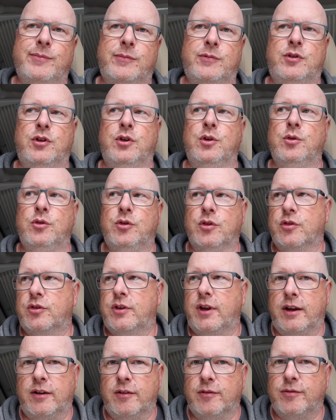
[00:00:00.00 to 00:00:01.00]
to
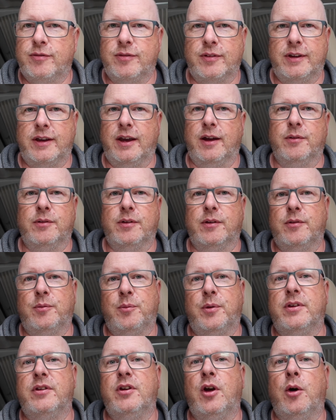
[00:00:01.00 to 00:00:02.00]
just kind of, you know,
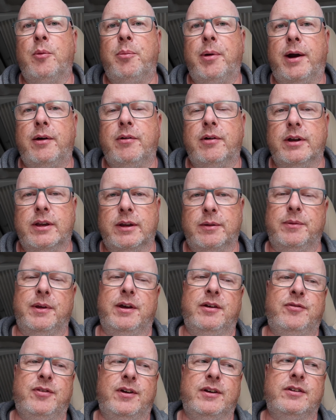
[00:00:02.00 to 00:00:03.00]
with no power in them,
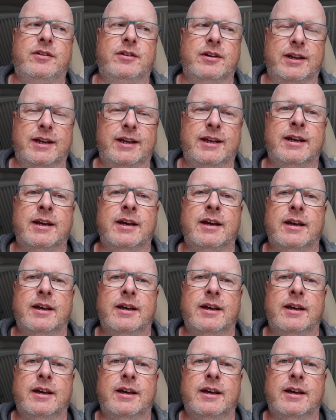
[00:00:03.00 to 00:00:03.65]
eventually